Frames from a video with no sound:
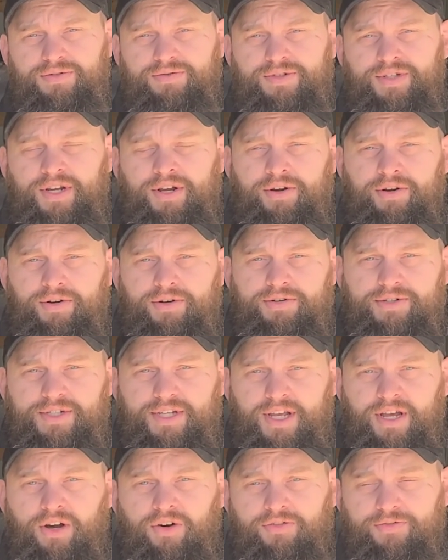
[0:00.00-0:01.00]
those deer
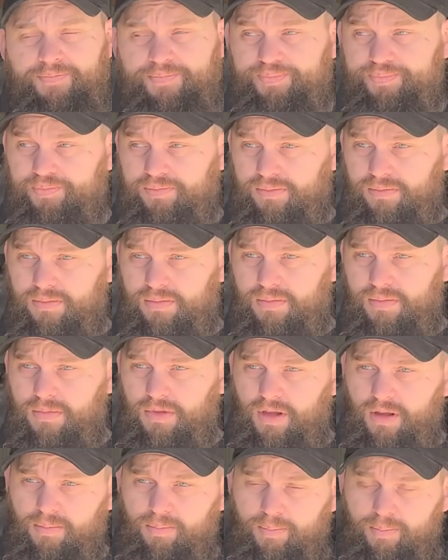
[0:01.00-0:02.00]
yourself,
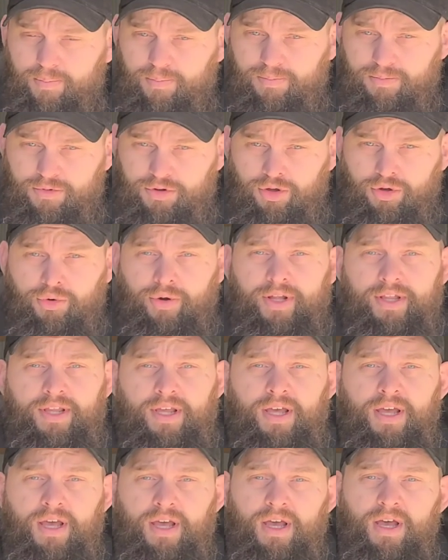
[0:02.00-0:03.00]
do it.